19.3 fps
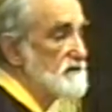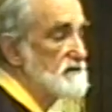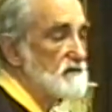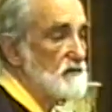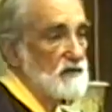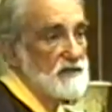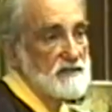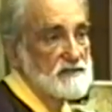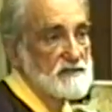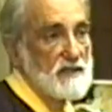It's
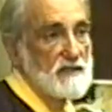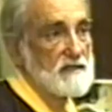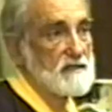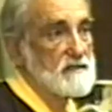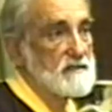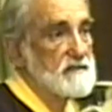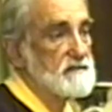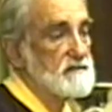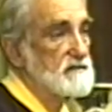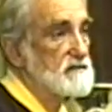awareness that it
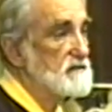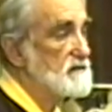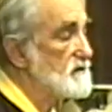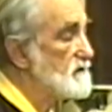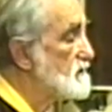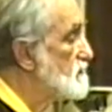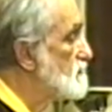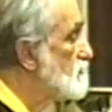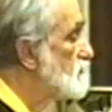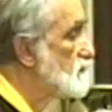is.
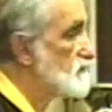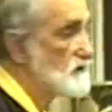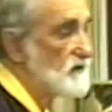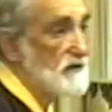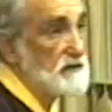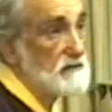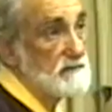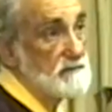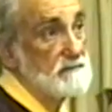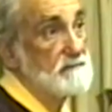It's
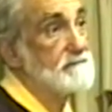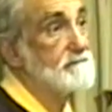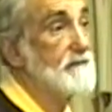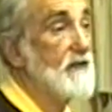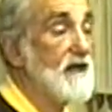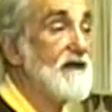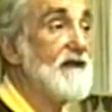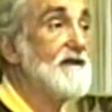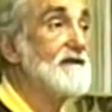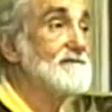true.
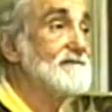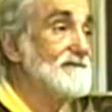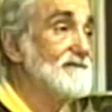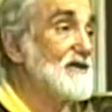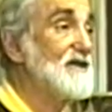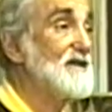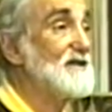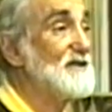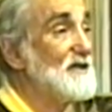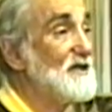What
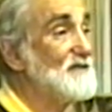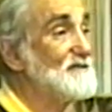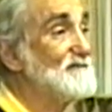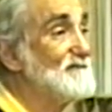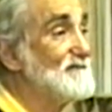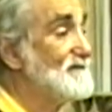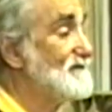do you know?